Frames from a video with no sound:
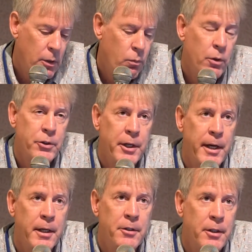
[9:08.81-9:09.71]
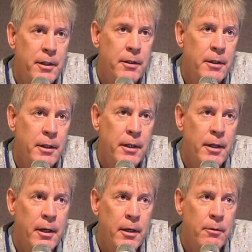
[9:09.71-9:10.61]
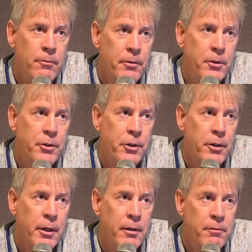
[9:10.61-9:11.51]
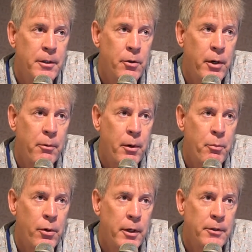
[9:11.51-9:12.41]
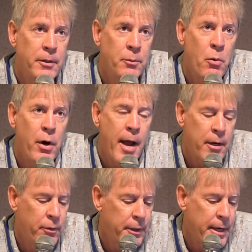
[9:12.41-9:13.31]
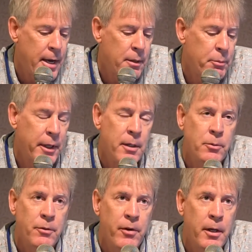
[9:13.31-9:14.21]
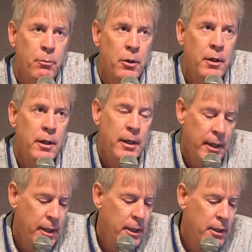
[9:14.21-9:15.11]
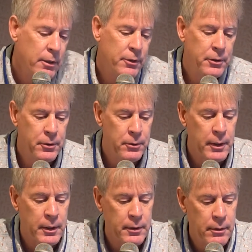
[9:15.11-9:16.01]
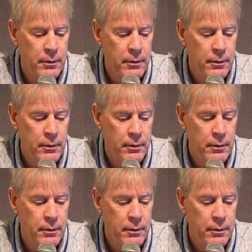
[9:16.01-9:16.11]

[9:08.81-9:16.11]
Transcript: will change in the future inventory reports as more accurate data becomes available to